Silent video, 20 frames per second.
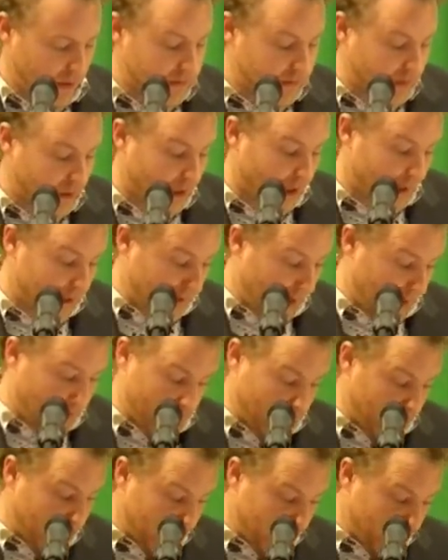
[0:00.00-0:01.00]
They are
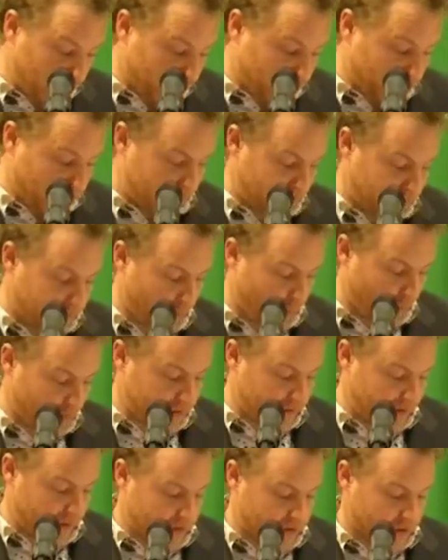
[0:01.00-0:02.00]
now unable to give more
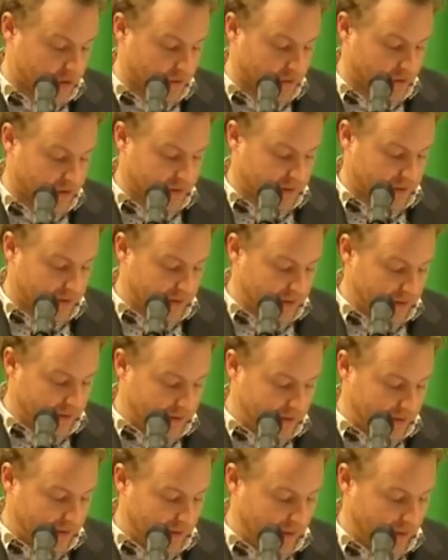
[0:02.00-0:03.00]
to their children,
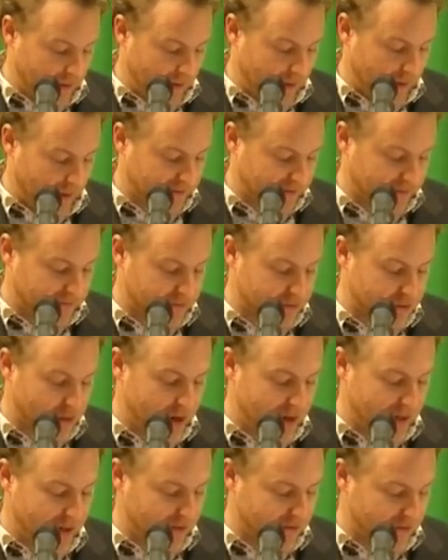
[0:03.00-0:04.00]
as if
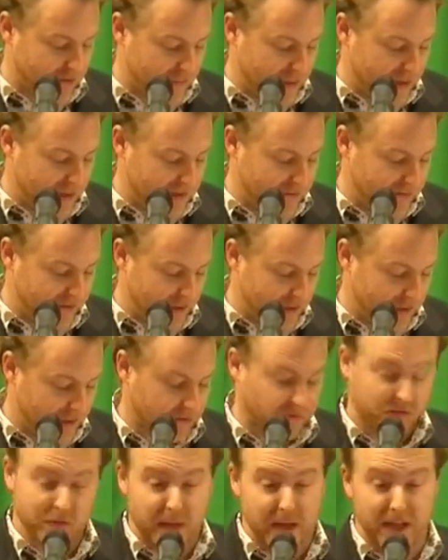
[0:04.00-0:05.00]
drained from any
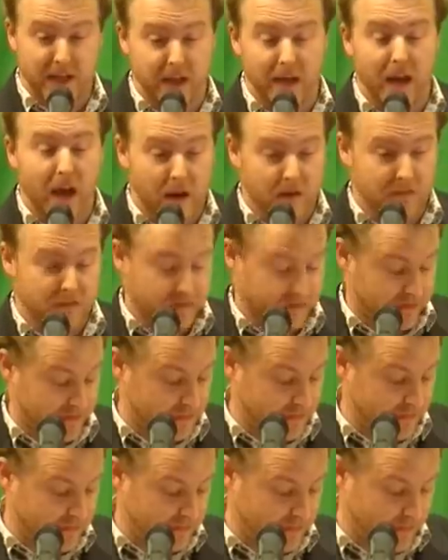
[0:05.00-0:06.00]
feelings, from any
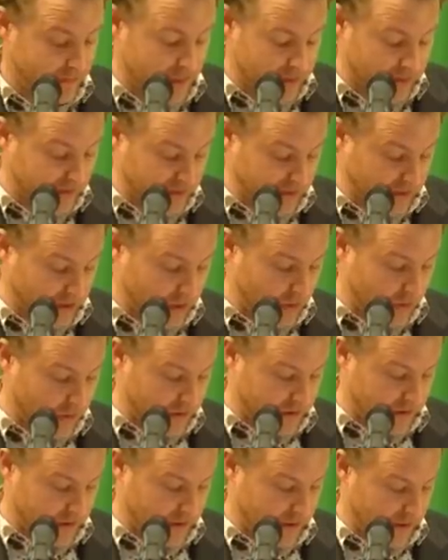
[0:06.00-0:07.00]
love, any
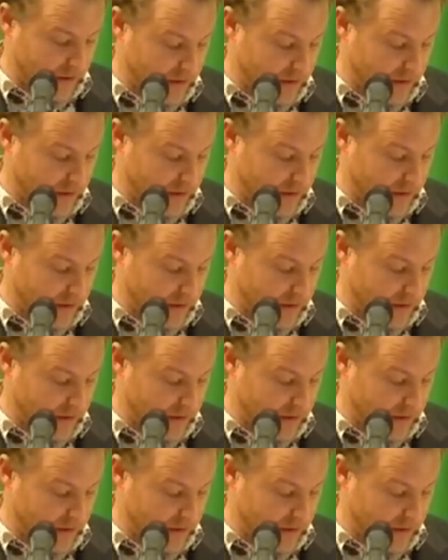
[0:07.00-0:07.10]
security.